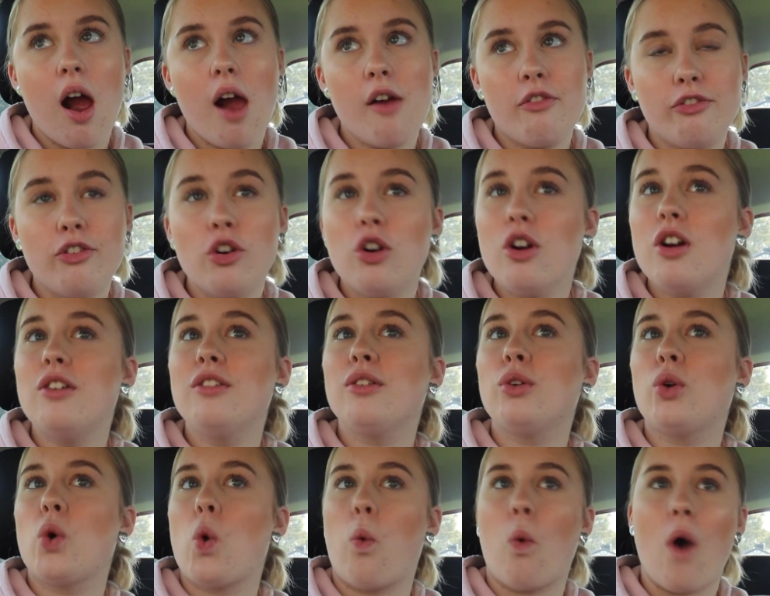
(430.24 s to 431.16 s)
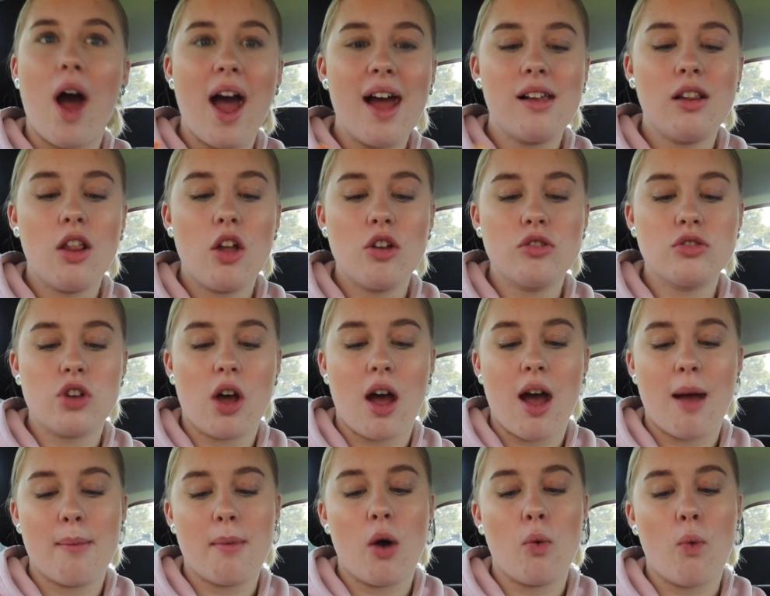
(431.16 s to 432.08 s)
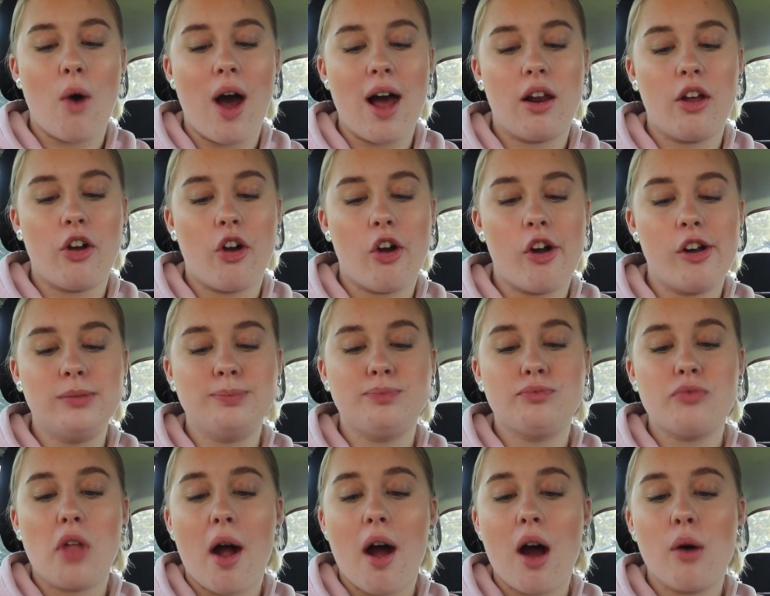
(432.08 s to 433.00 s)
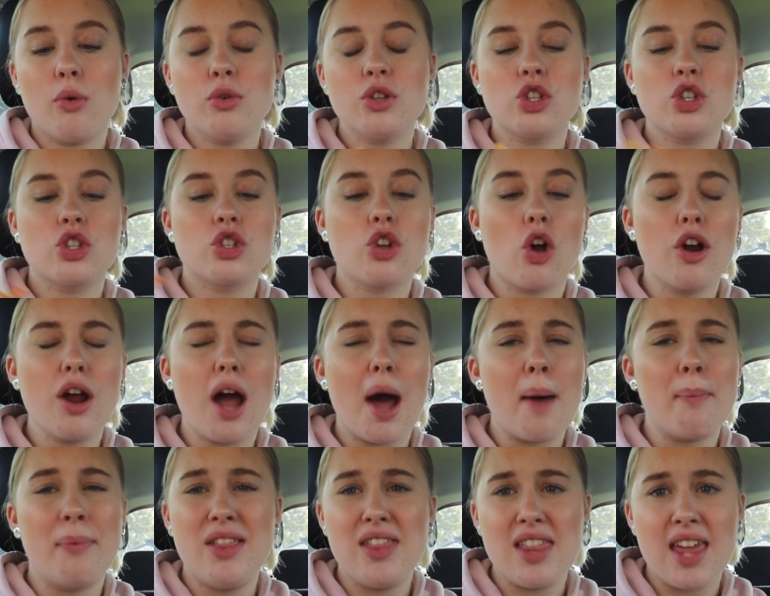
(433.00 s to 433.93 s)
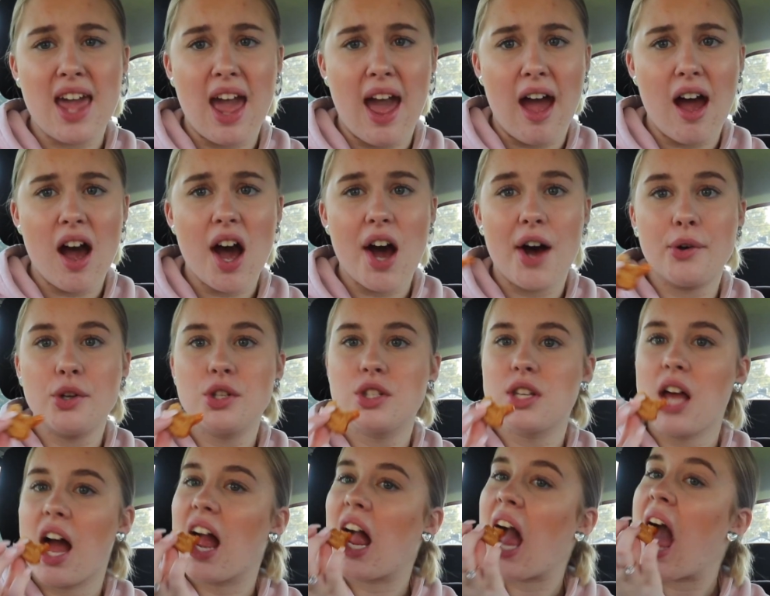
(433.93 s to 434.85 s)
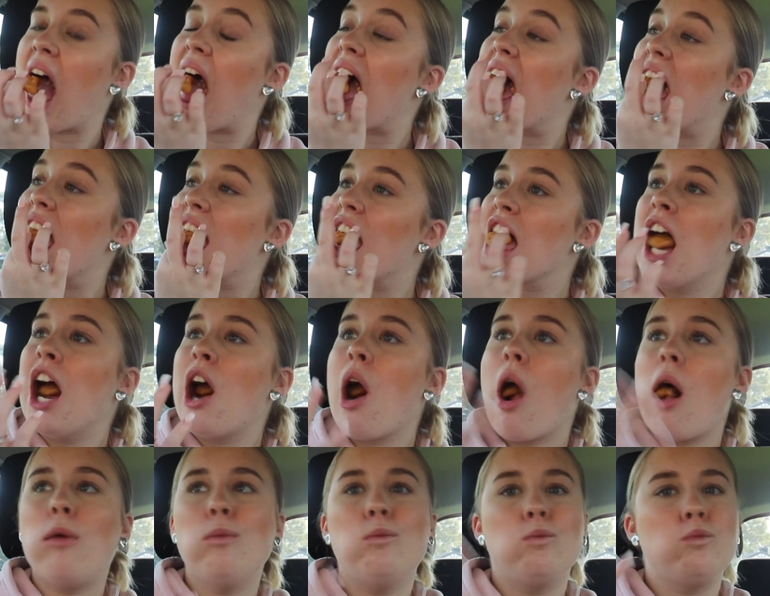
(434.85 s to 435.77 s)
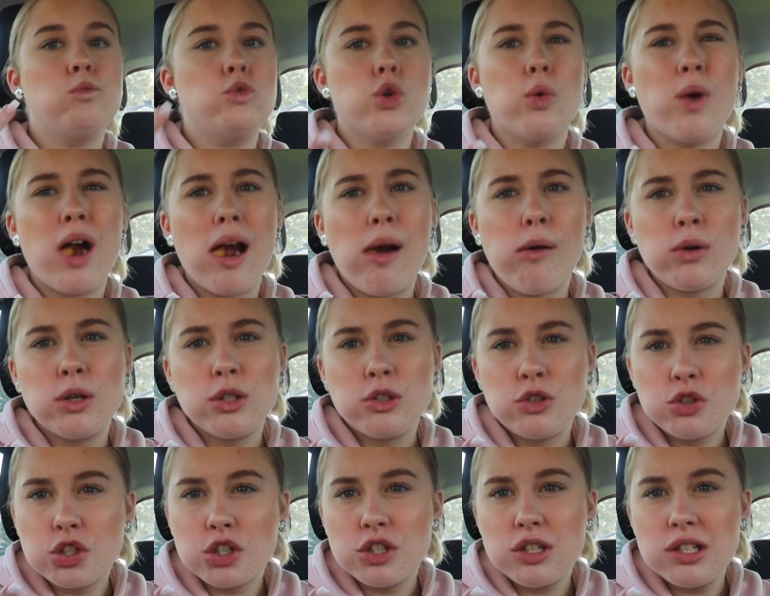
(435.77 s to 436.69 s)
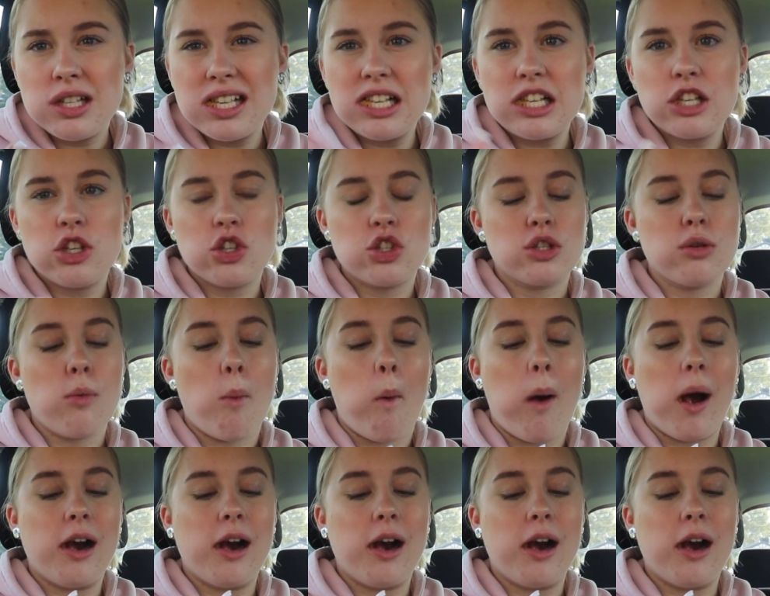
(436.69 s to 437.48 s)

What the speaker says: For quite a long time, a while ago, I was so up in the air. I was like, do I want to do this?